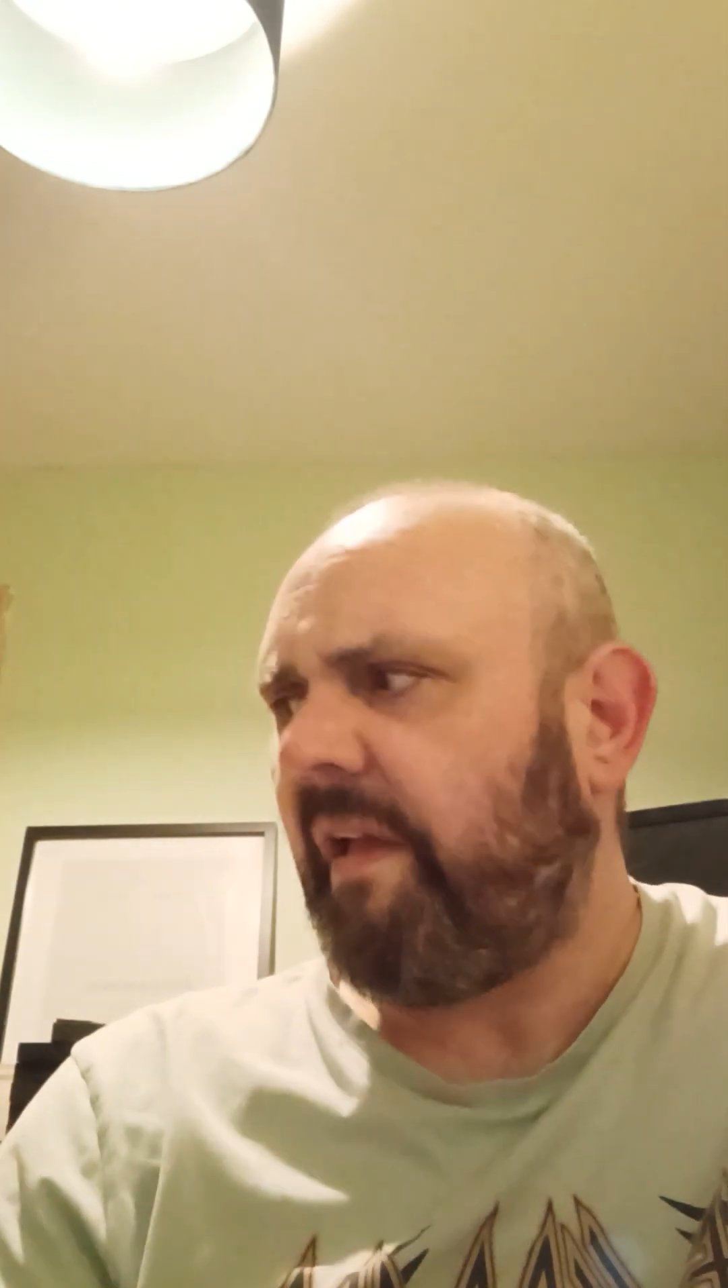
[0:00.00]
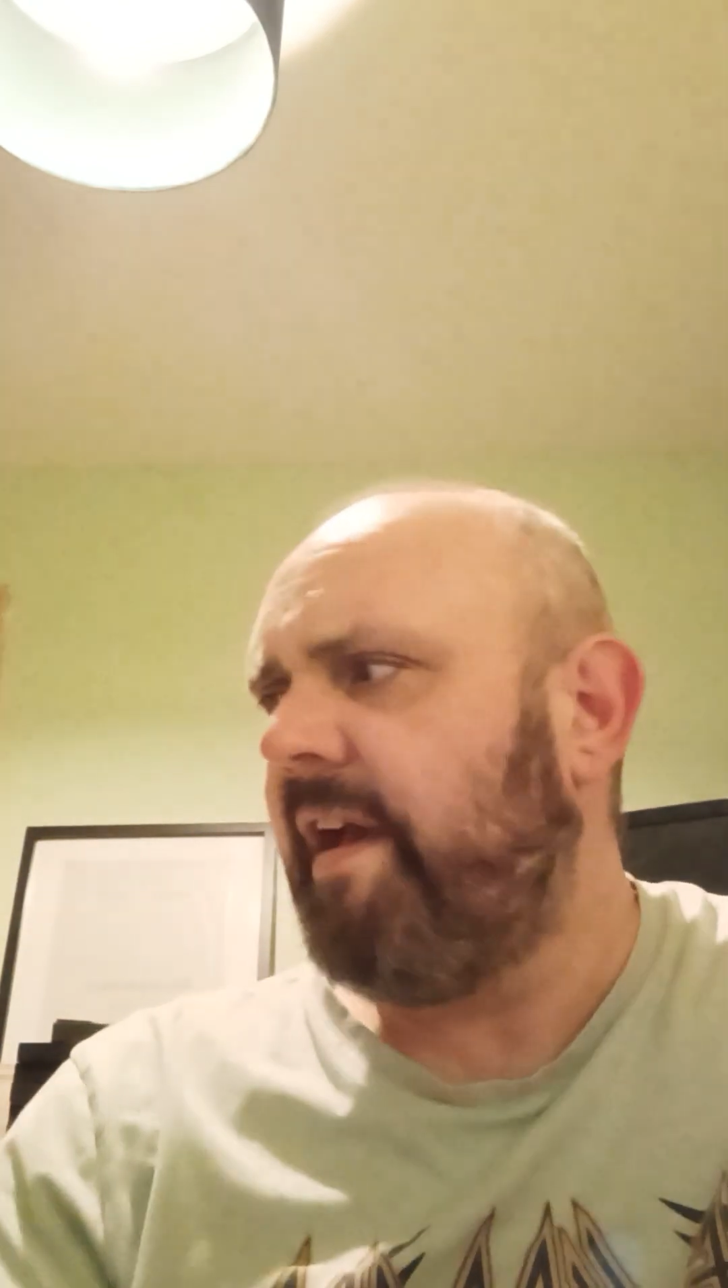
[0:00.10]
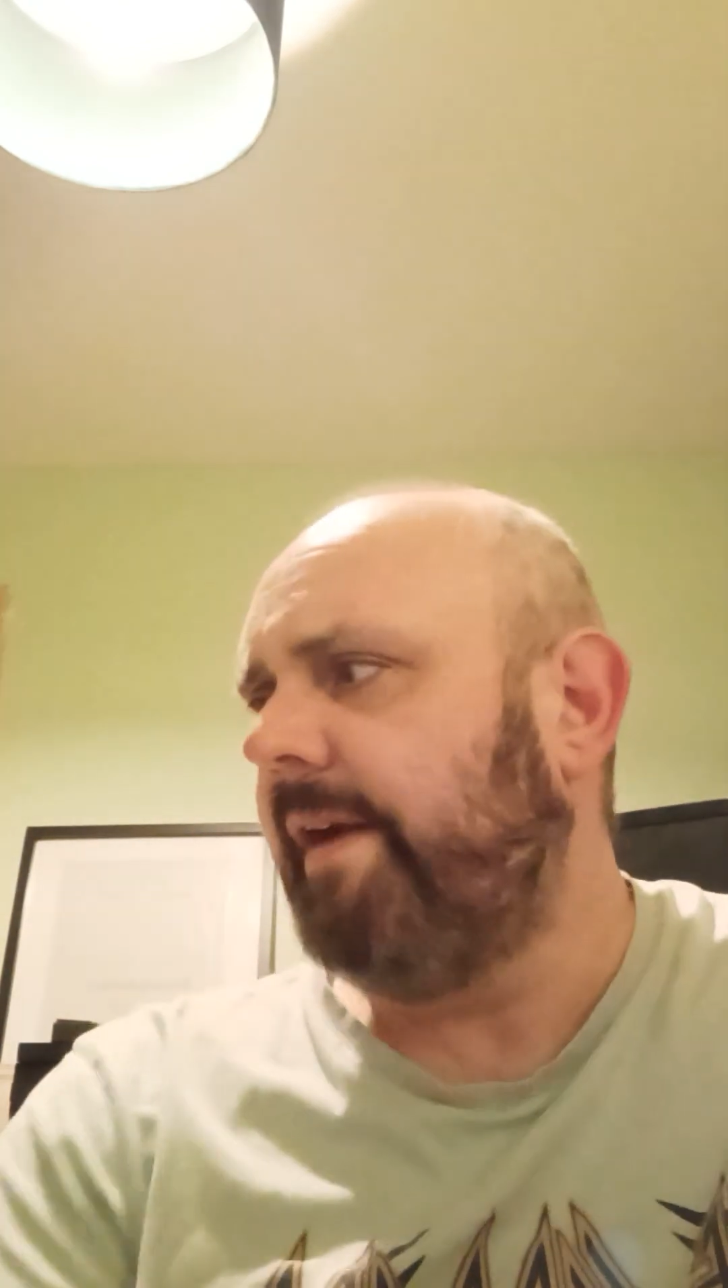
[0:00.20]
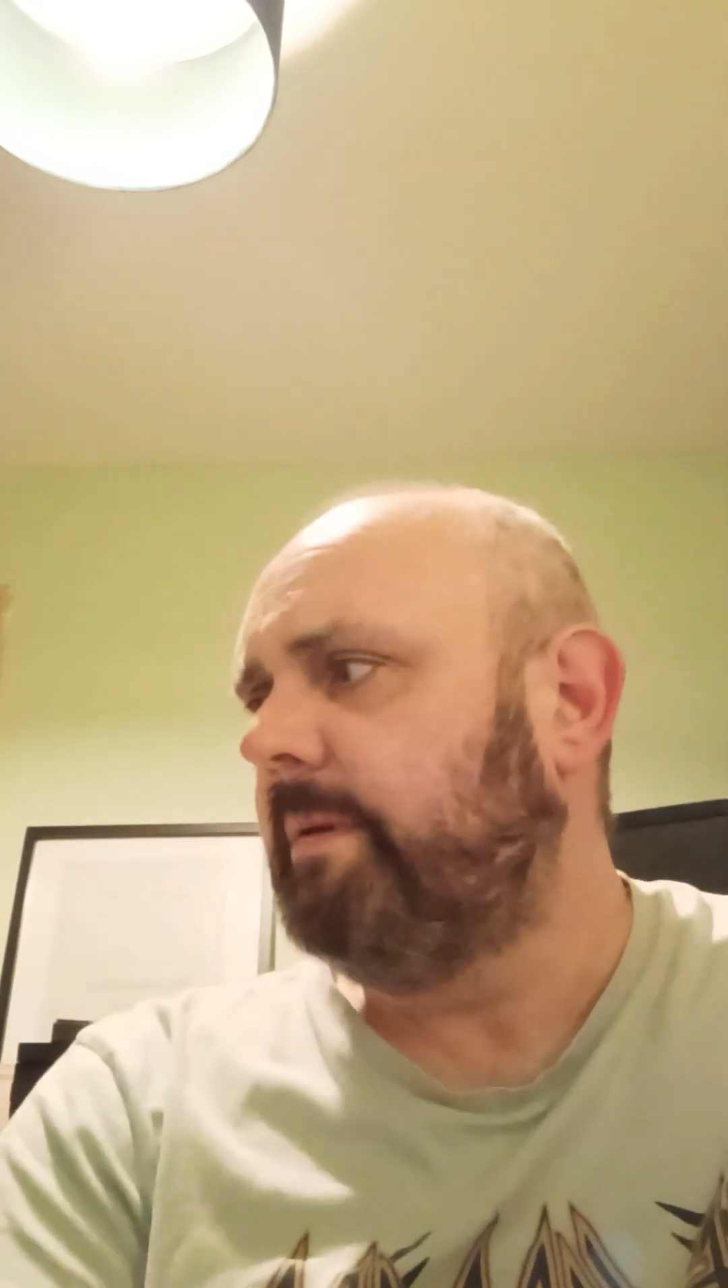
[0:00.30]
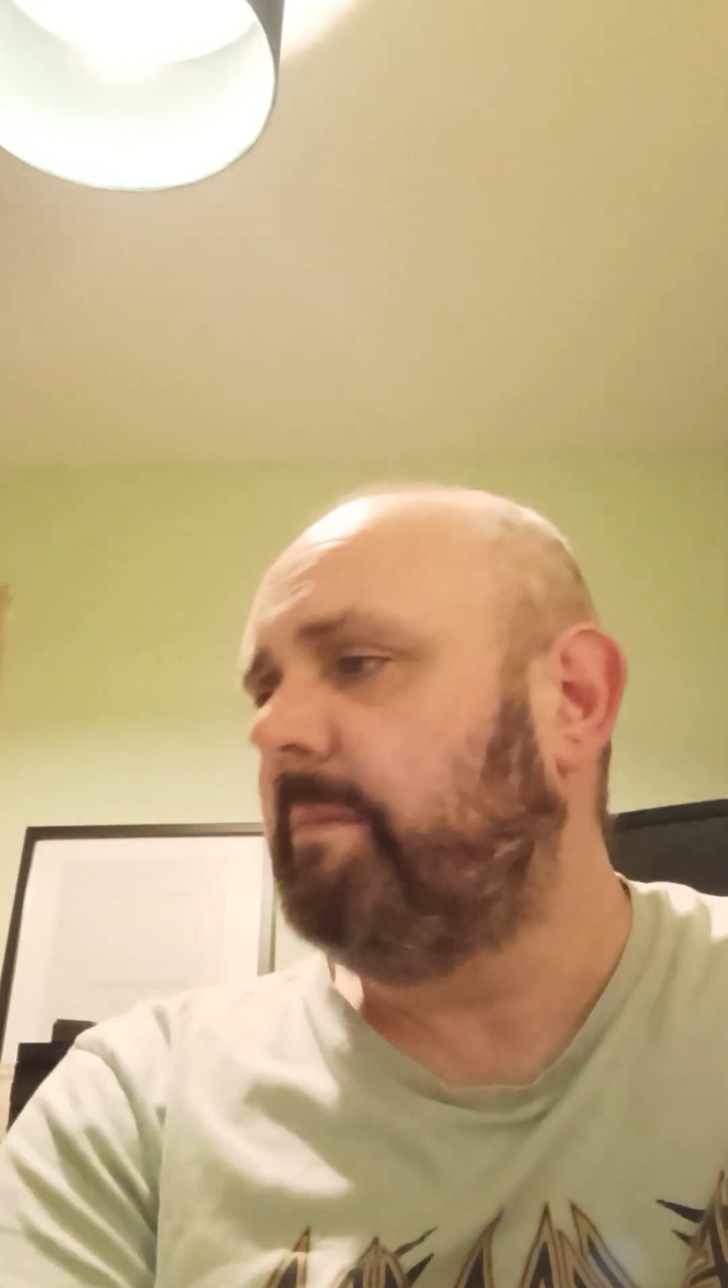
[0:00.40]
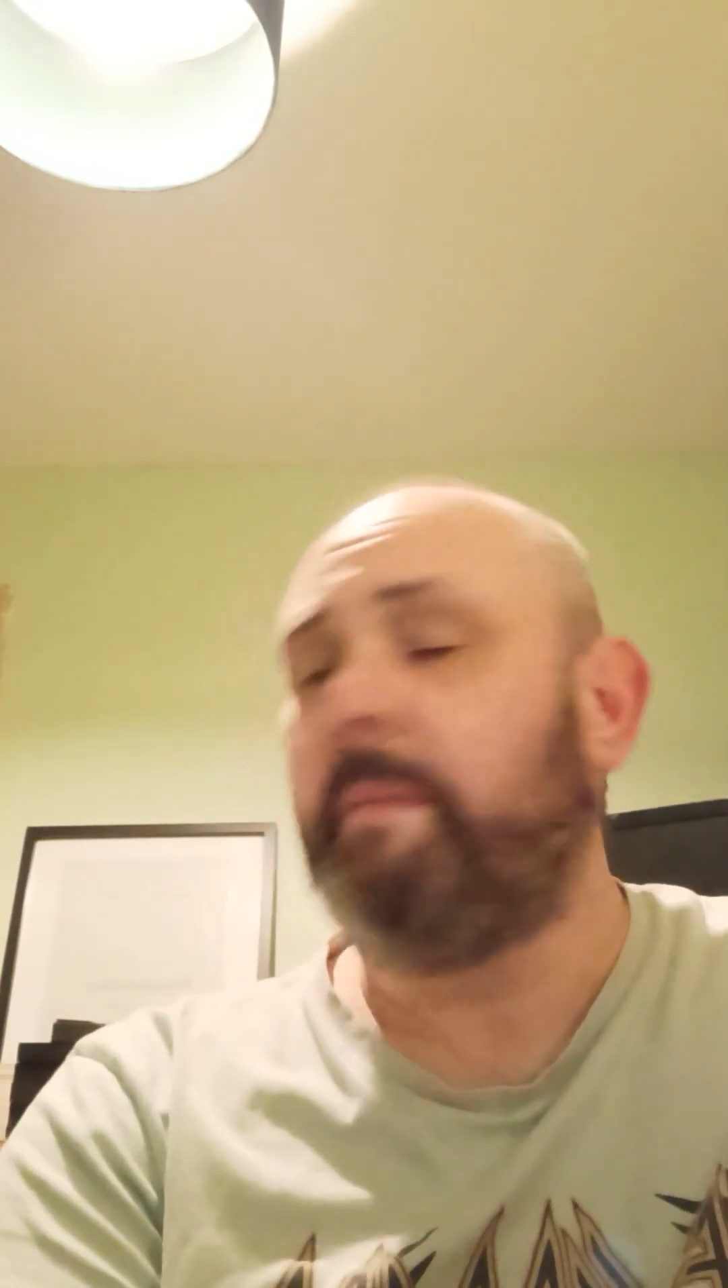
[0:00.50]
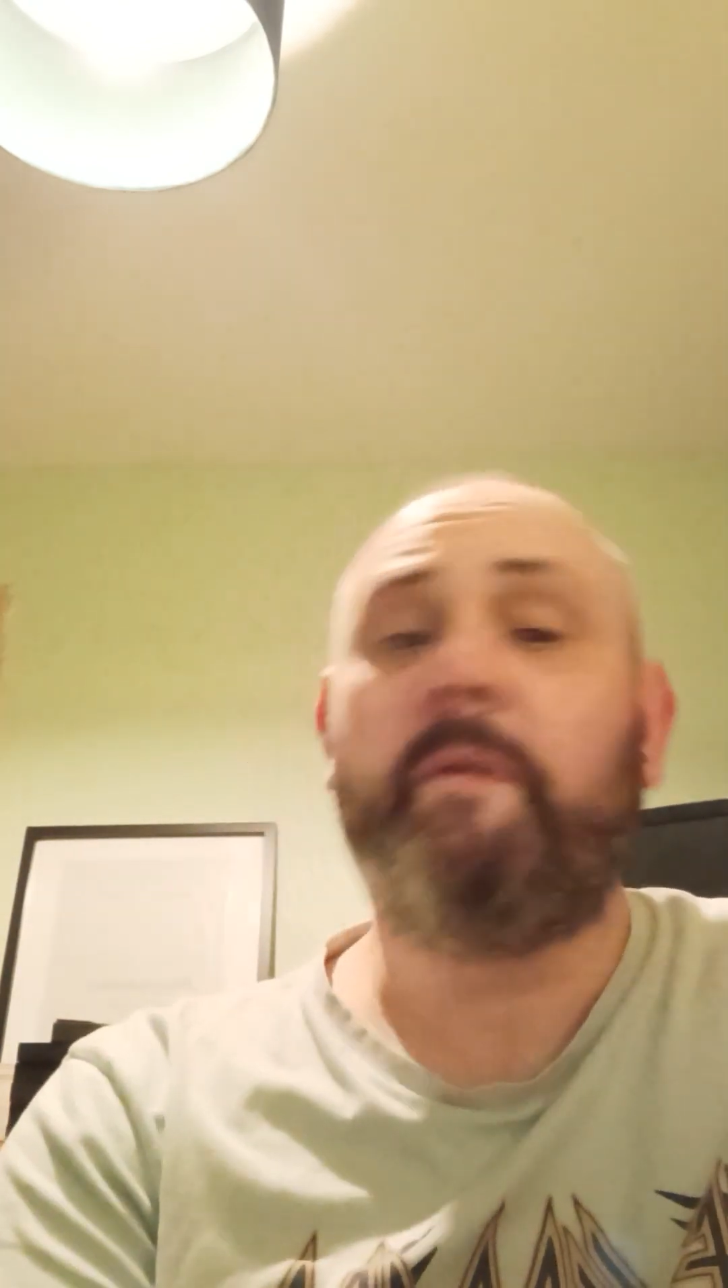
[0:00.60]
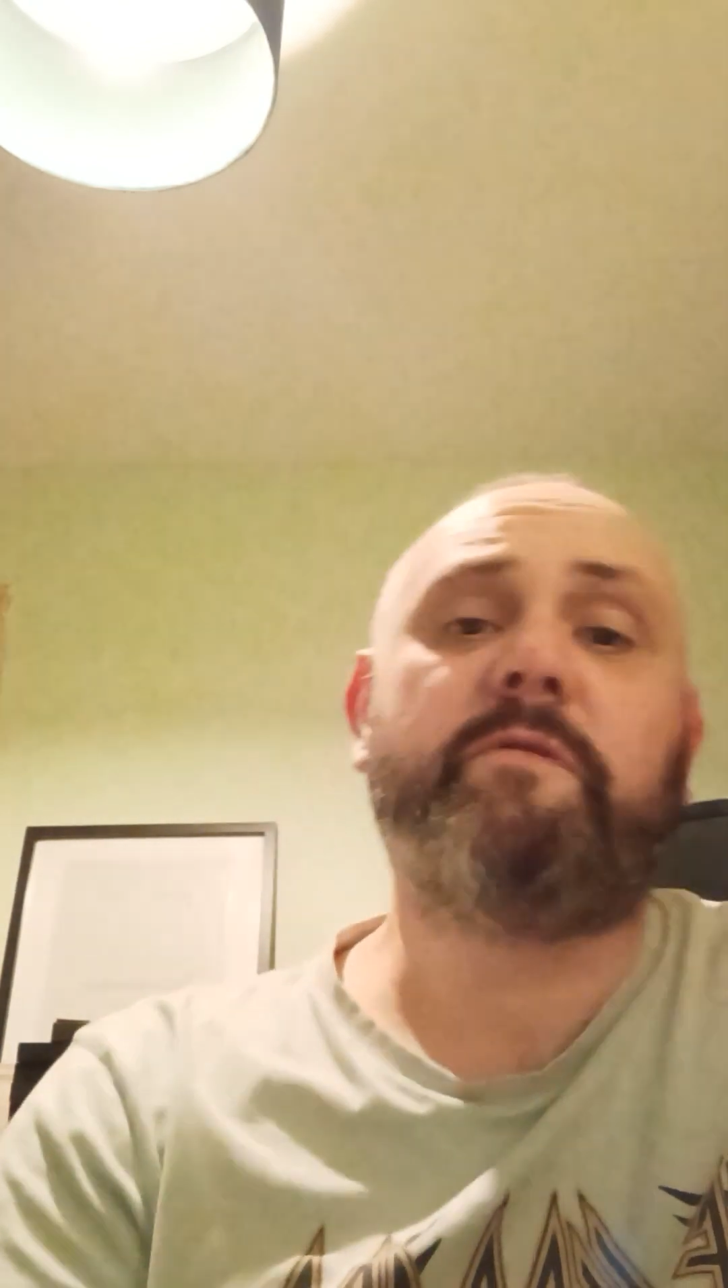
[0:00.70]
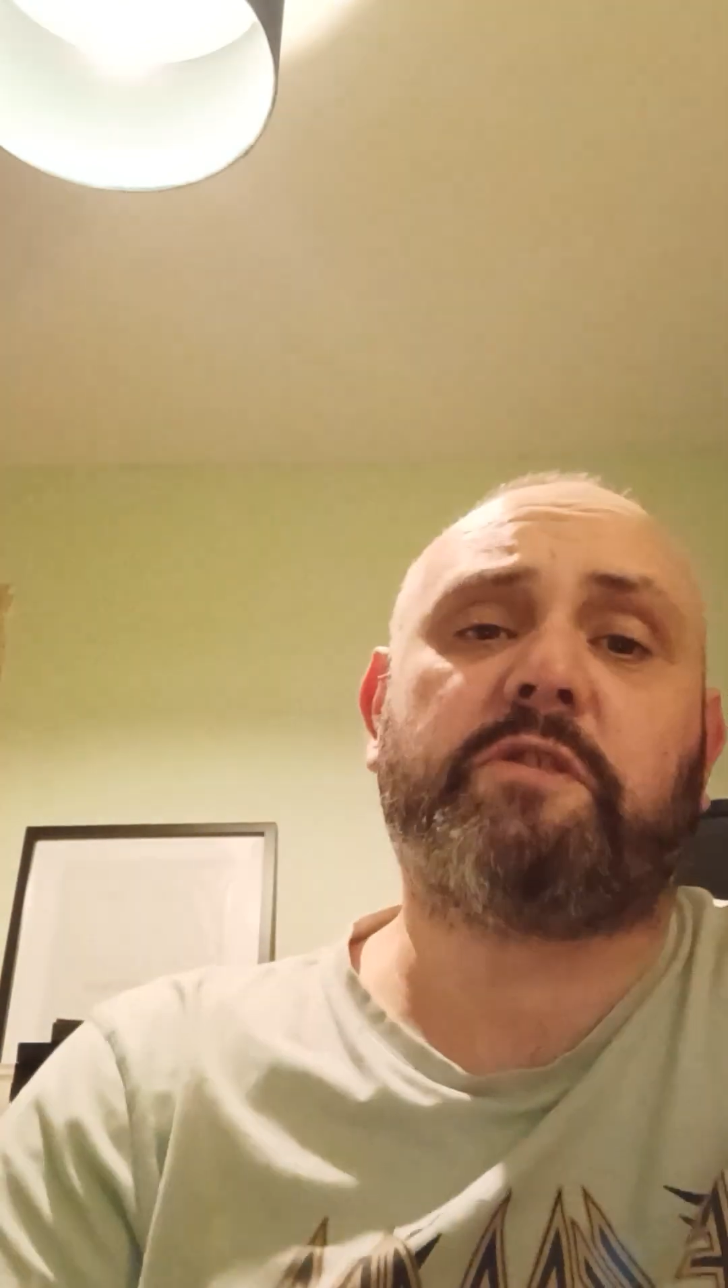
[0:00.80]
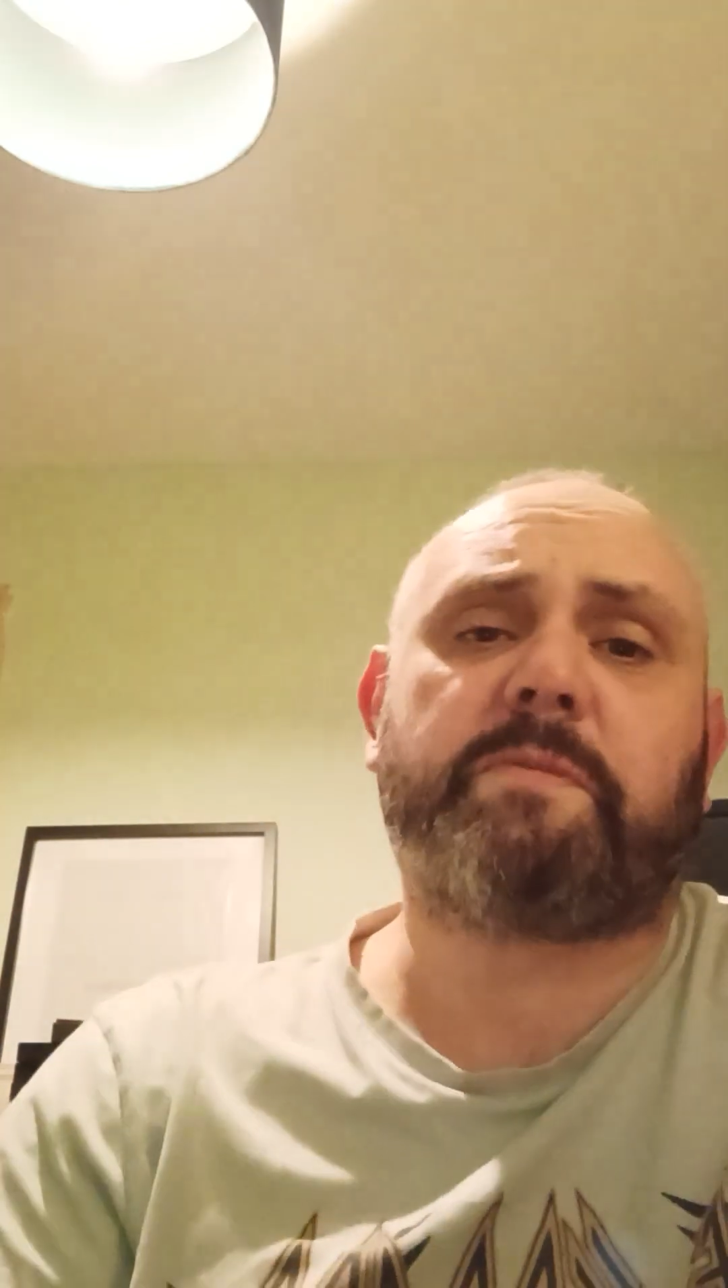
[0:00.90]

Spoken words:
and we moved to